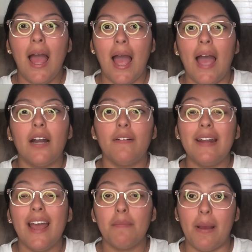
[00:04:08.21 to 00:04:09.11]
I had already
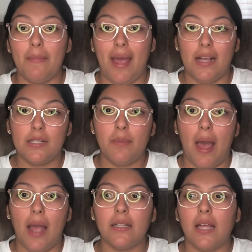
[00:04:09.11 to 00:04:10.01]
had my bags
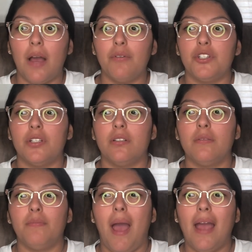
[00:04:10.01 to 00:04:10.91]
packed. I was
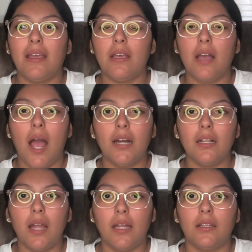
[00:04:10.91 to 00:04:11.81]
just packing kind of
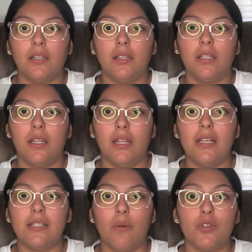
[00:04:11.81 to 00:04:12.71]
like the
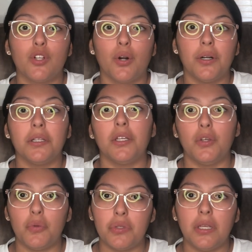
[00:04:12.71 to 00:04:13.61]
things I was currently
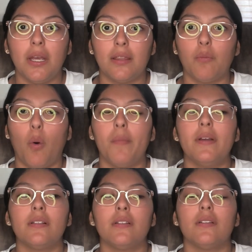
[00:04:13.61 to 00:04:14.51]
using at the
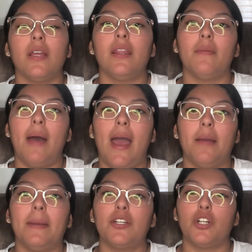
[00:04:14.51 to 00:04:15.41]
moment in the
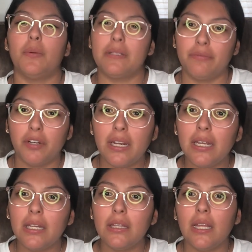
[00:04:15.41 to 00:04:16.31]
bag, make sure I wasn't
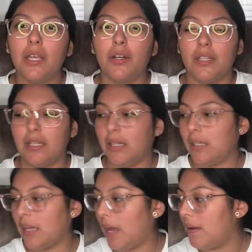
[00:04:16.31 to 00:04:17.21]
forgetting anything or anything
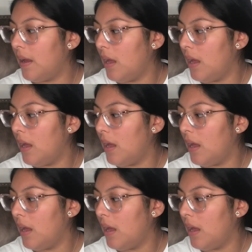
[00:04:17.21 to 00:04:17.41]
like that.